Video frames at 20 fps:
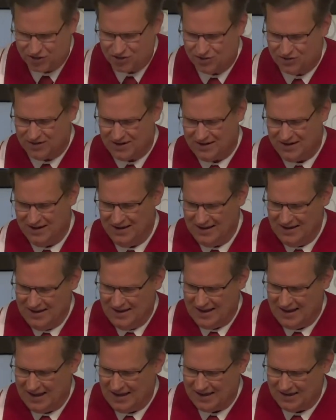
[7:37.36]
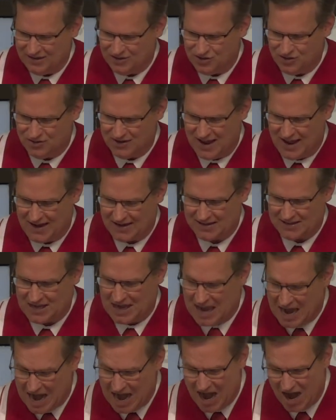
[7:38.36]
do not
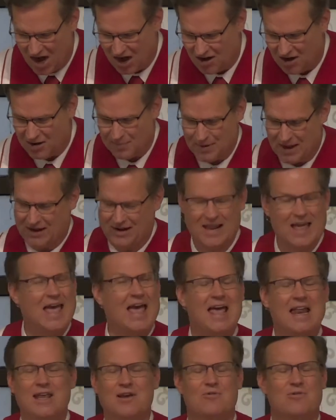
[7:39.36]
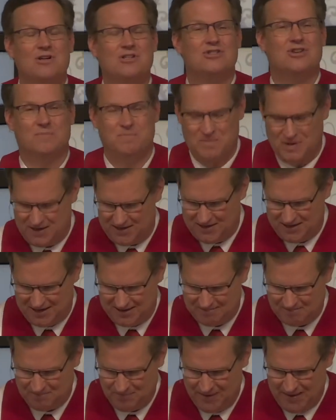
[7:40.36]
care about anyone's
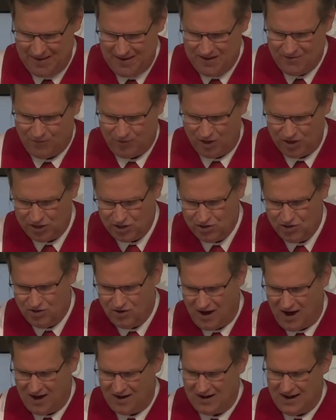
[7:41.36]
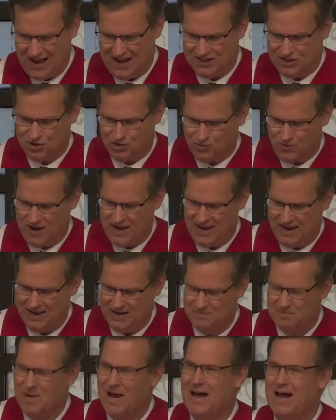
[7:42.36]
opinion, for you are not
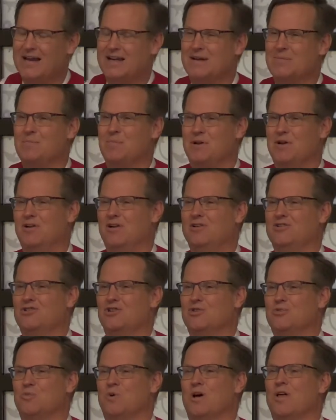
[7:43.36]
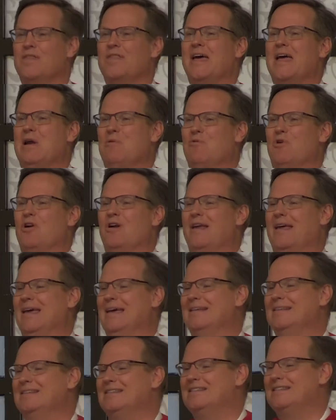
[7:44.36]
swayed by appearances. Well, they were
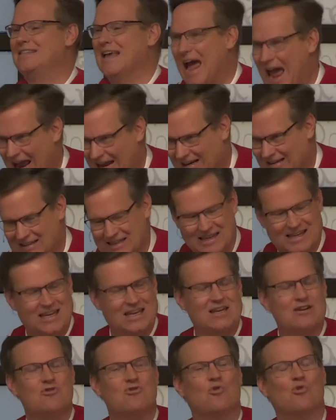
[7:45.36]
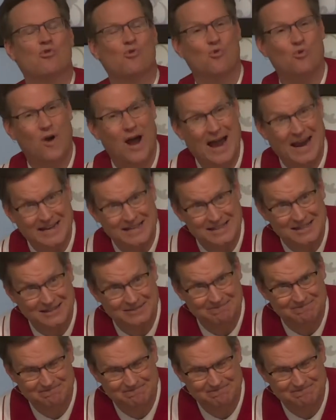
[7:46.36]
exactly right.